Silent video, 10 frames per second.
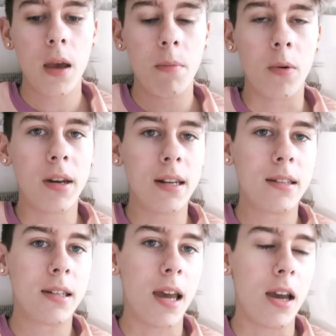but we did
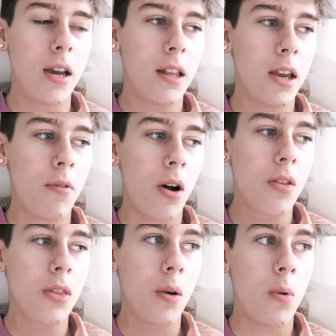say earlier
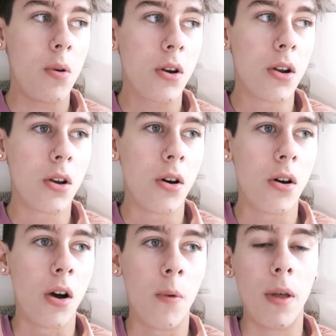on that we were gonna
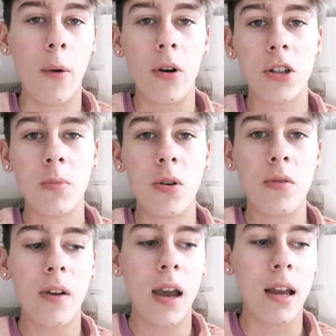go and like watch a
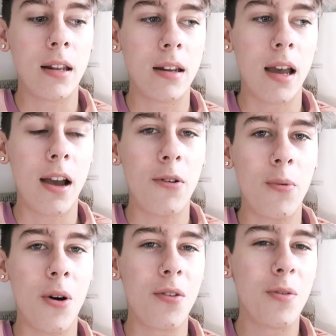movie in either
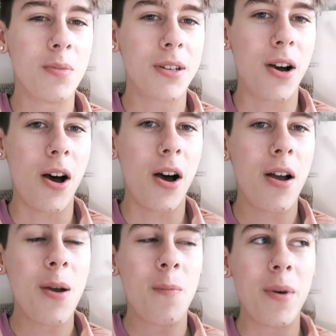one of them's
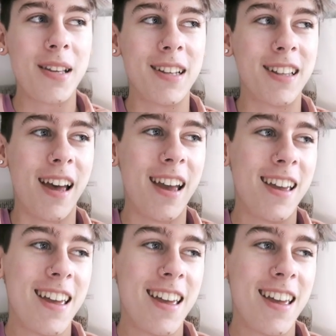car basically